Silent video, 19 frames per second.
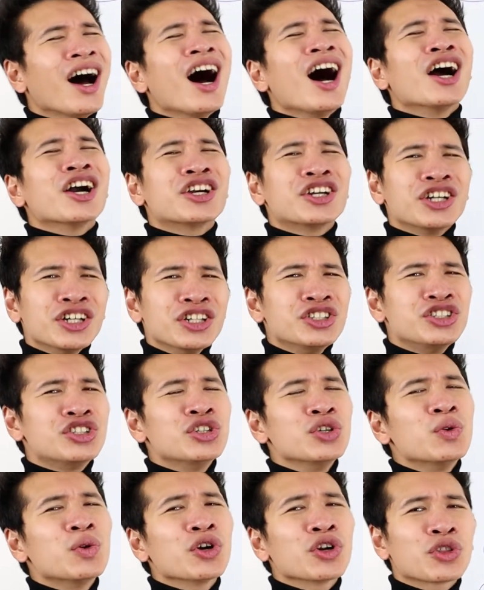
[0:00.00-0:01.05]
a good
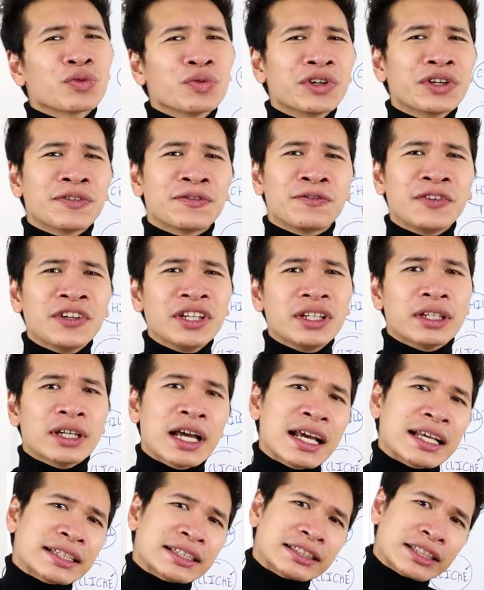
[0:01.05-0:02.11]
2 or 3 feet
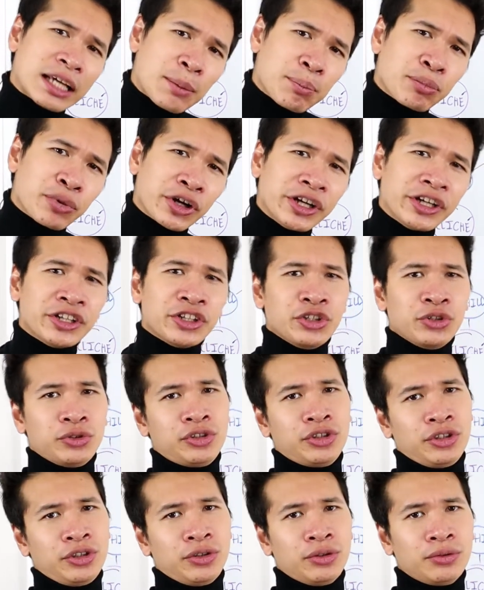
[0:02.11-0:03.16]
separating you
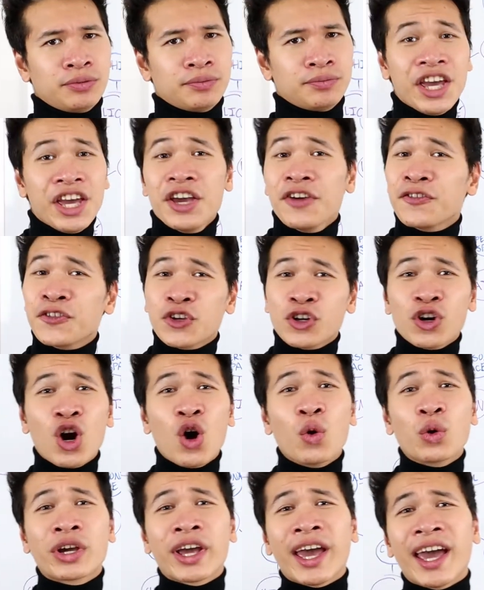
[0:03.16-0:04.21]
two? If you're
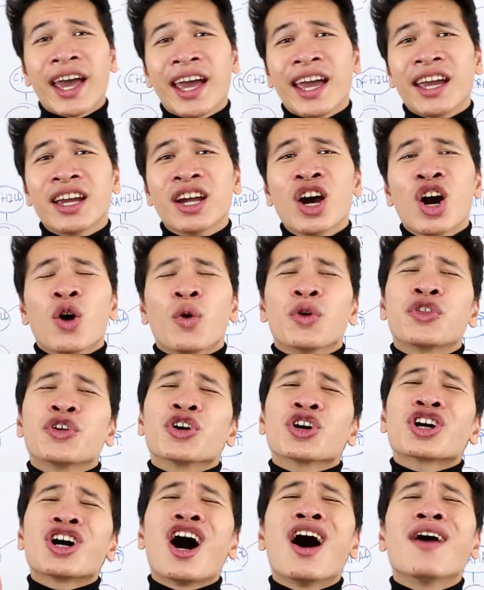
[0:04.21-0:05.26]
okay with
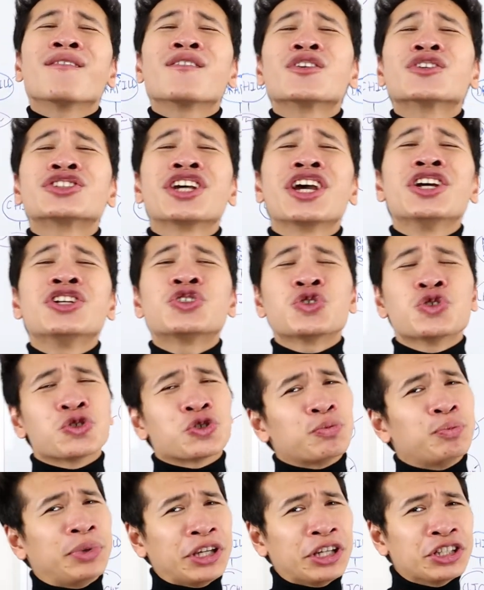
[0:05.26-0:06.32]
your conversations
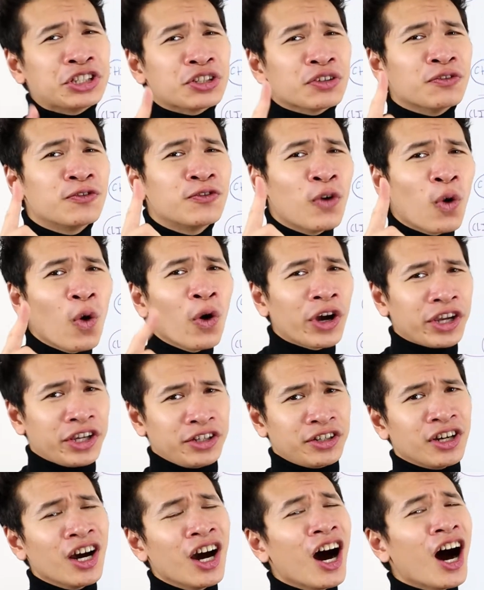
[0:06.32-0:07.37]
being
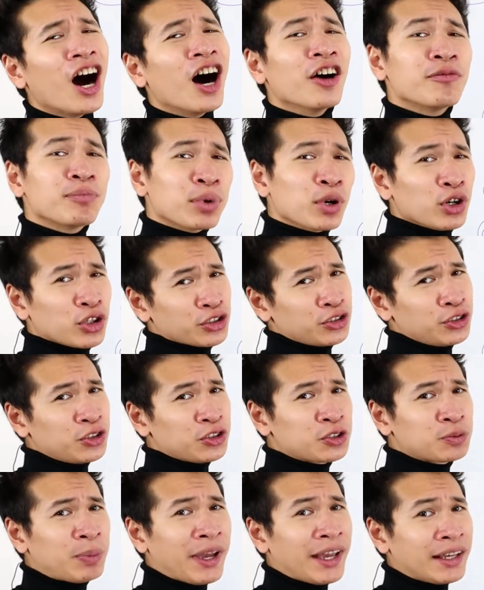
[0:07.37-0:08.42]
devoid of personal
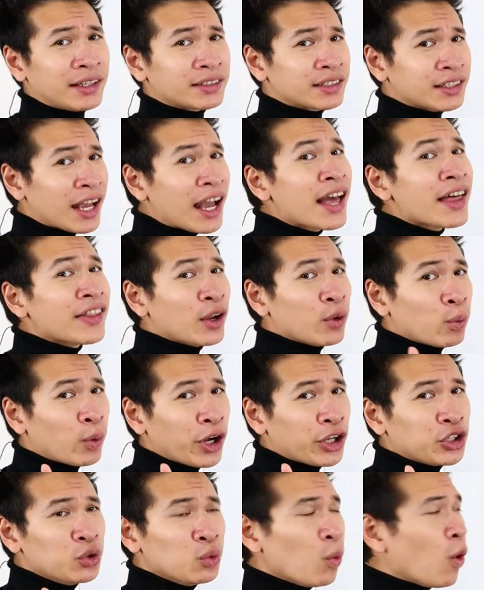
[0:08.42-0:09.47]
space, then
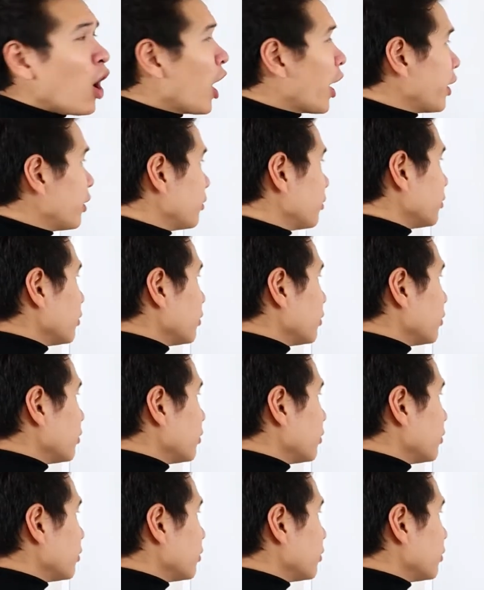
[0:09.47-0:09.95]
what you want